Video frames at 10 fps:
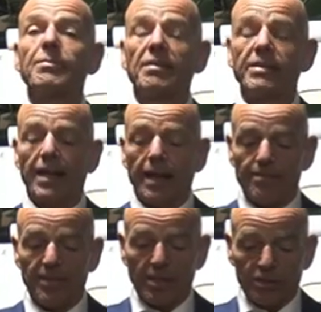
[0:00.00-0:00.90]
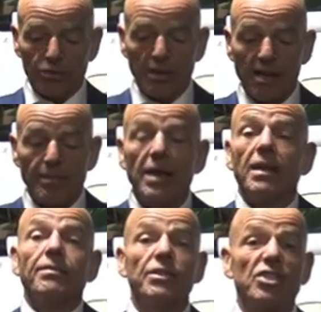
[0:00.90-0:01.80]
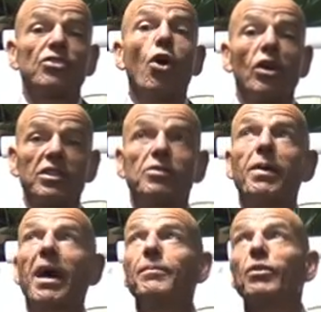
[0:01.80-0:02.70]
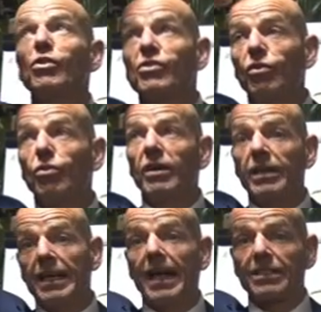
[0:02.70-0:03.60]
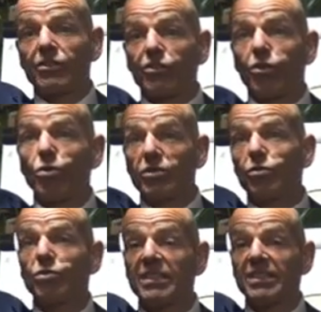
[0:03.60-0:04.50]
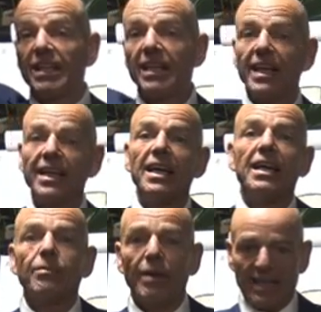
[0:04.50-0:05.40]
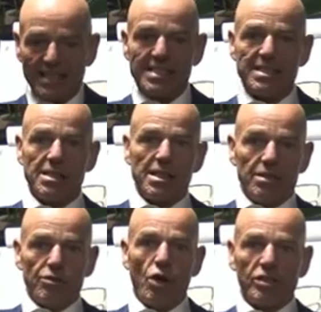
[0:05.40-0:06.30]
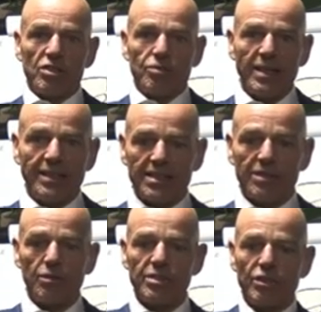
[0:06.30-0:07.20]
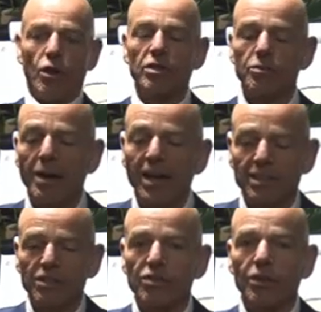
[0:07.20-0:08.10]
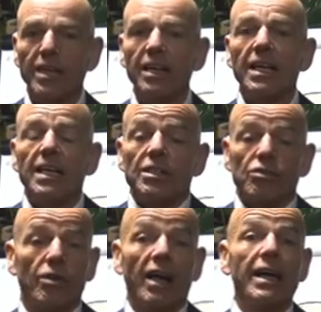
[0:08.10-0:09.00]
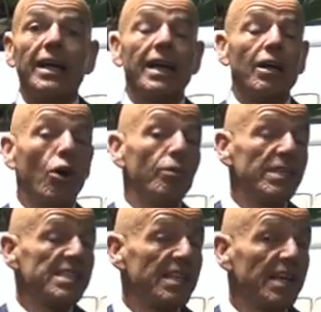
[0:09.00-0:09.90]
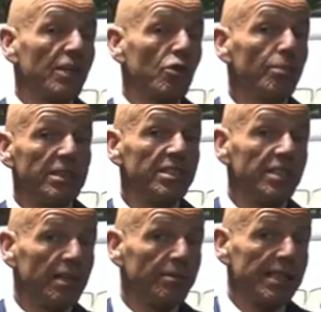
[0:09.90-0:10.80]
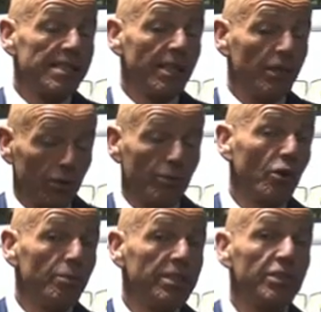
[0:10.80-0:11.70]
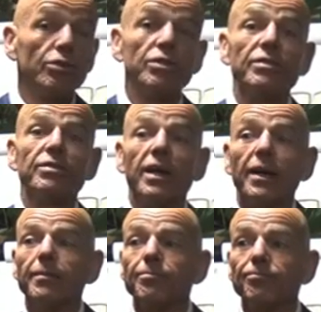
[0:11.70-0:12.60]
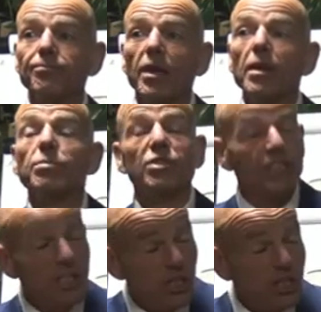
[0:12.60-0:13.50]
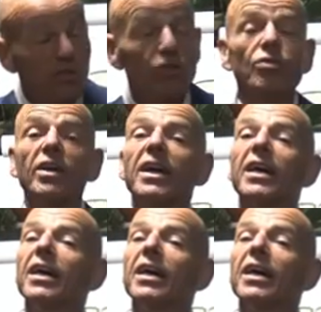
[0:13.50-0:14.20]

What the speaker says: up every day. I stood up, which is the hottest part because your head is closer to the ceiling, where it is the hottest, right? That's obviously the hottest part in the sauna. So I always committed to the procedure to